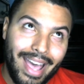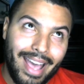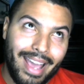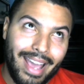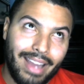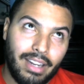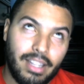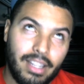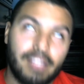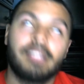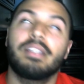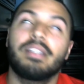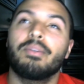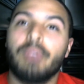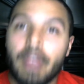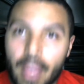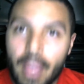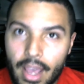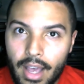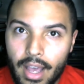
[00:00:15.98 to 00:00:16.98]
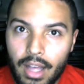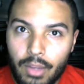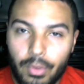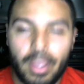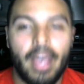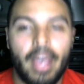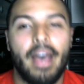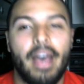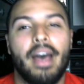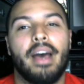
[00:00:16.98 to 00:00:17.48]
Casino Royale, we
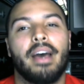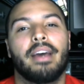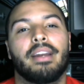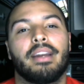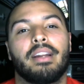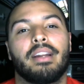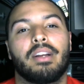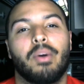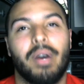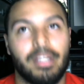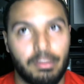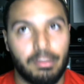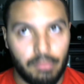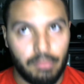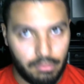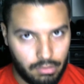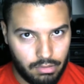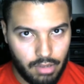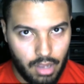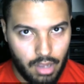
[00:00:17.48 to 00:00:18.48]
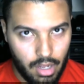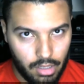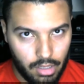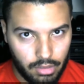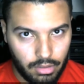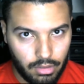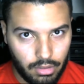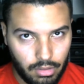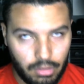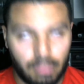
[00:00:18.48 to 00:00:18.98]
had Quantum of
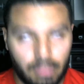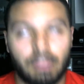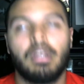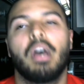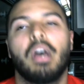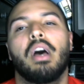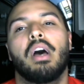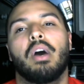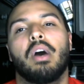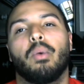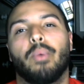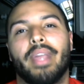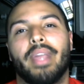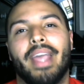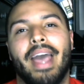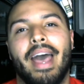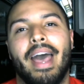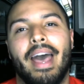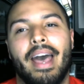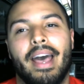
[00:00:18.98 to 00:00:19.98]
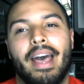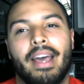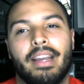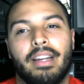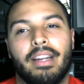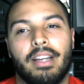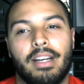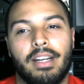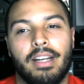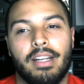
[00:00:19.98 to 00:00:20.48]
Solace, we had
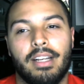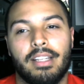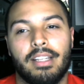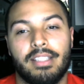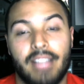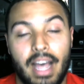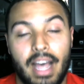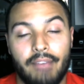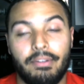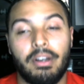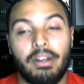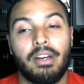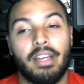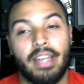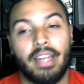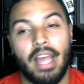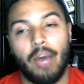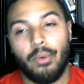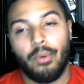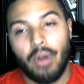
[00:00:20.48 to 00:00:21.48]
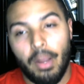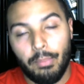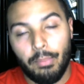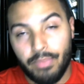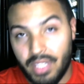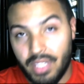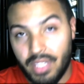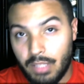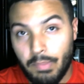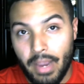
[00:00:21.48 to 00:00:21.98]
Skyfall, and now we're up to
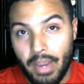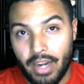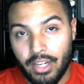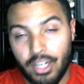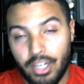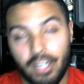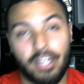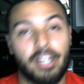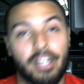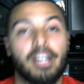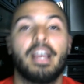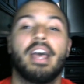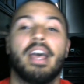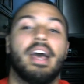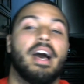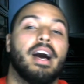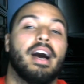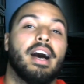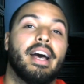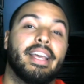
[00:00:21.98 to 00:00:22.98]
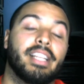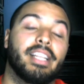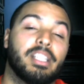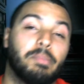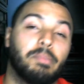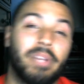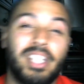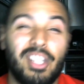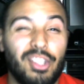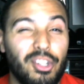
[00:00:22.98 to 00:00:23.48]
Spectre. It is
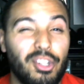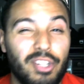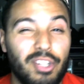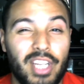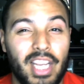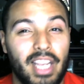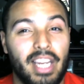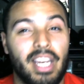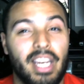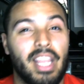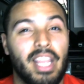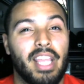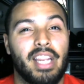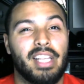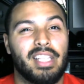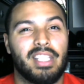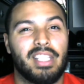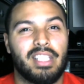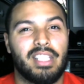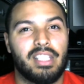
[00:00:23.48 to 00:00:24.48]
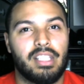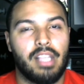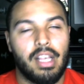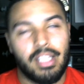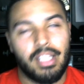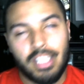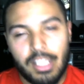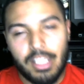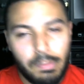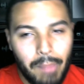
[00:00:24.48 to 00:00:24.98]
PG-13. It is a
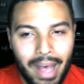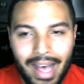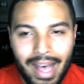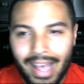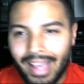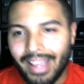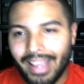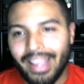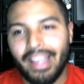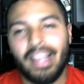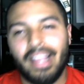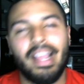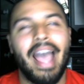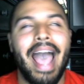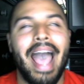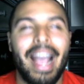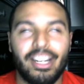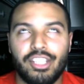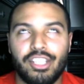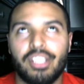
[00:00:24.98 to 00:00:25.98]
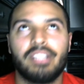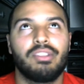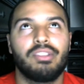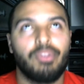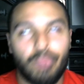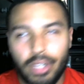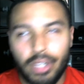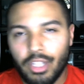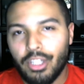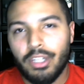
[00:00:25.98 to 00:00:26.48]
spy action
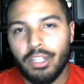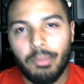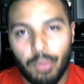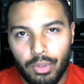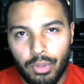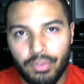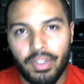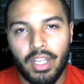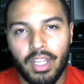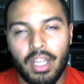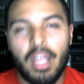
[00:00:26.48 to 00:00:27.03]
thriller movie.